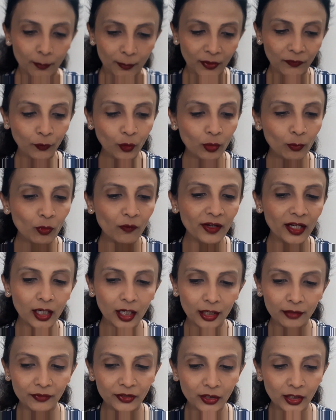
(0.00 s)
Before moving
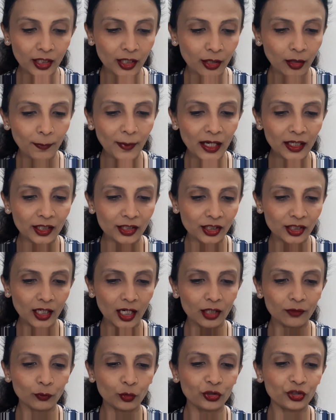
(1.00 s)
ahead with the inner packaging,
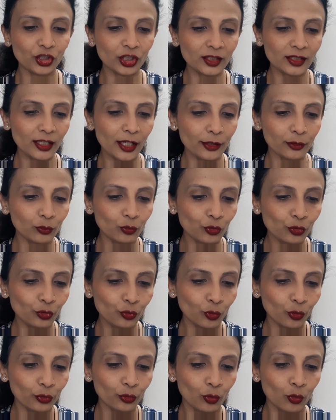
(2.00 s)
I would just like to
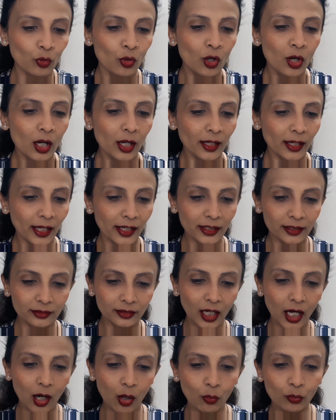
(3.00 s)
show you like
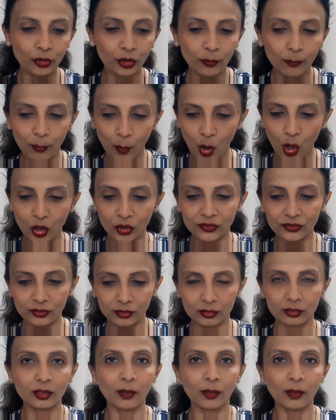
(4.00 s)
the outer box.